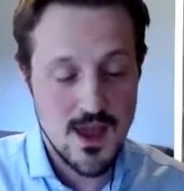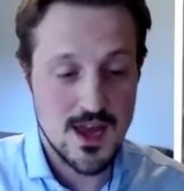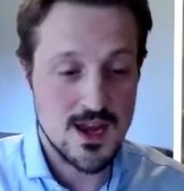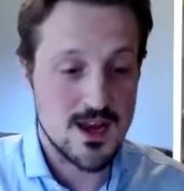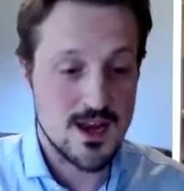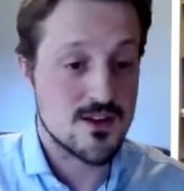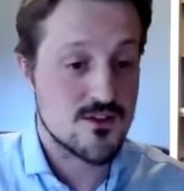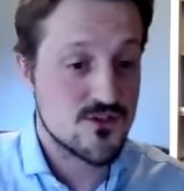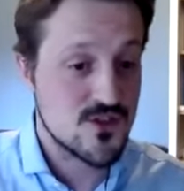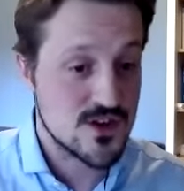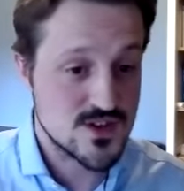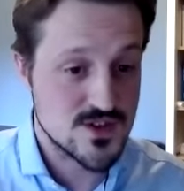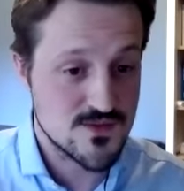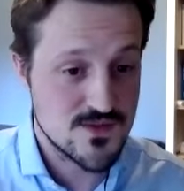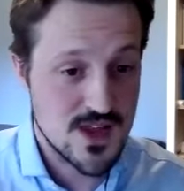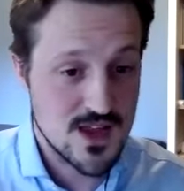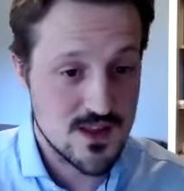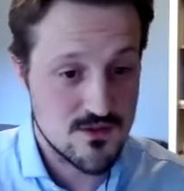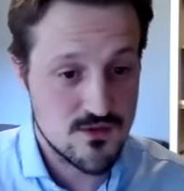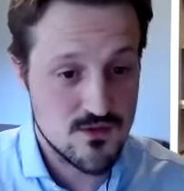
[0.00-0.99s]
And in exchange for
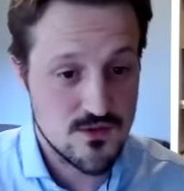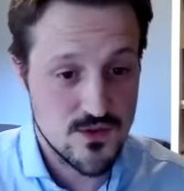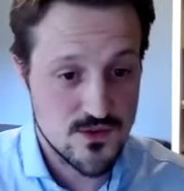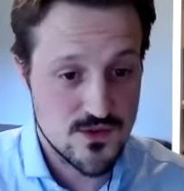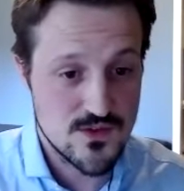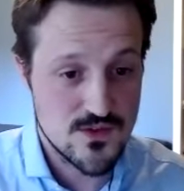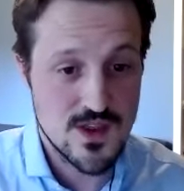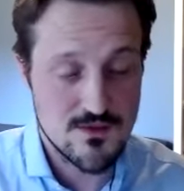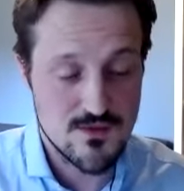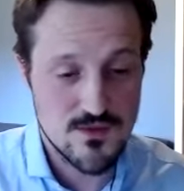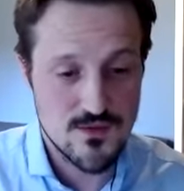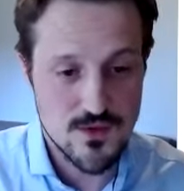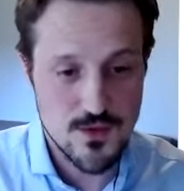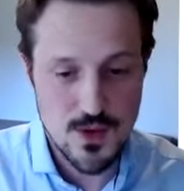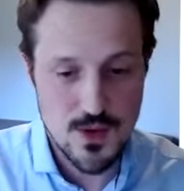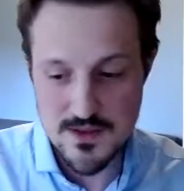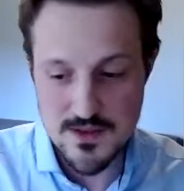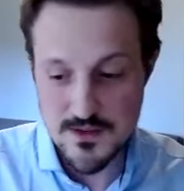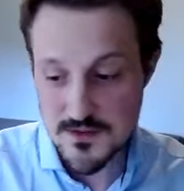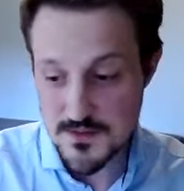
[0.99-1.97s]
that, users have to
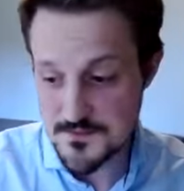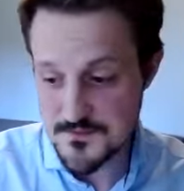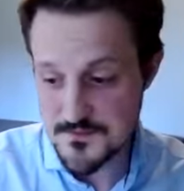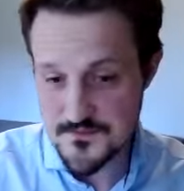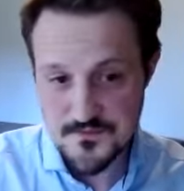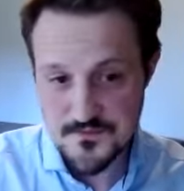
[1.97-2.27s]
view ads.